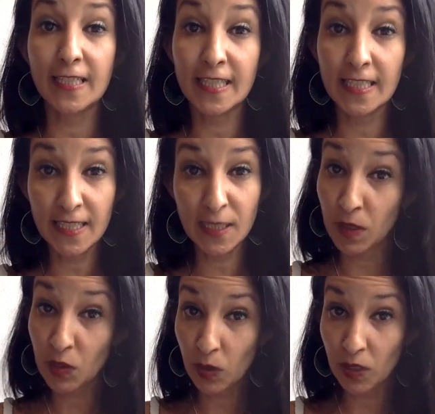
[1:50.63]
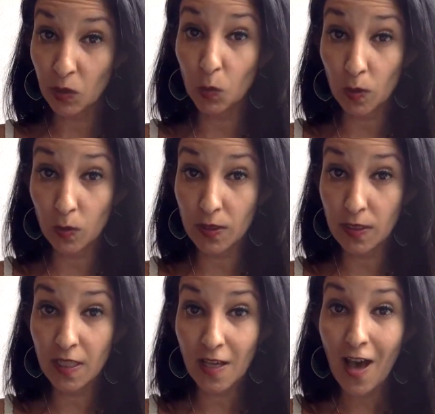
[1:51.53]
exists between the world
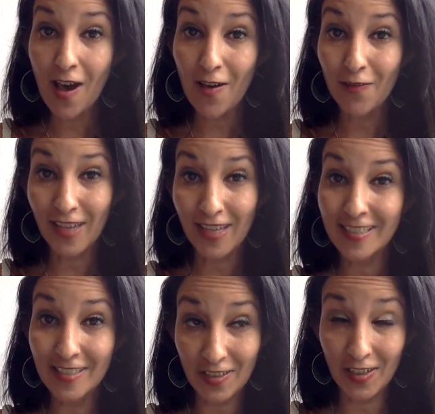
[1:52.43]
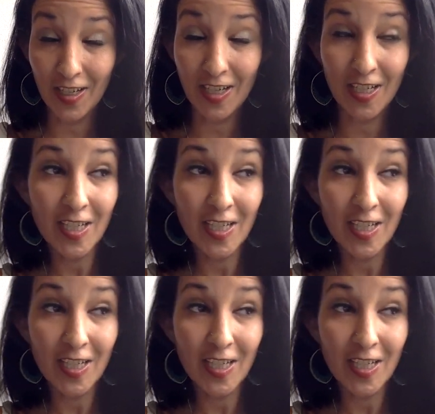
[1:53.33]
of light and dark.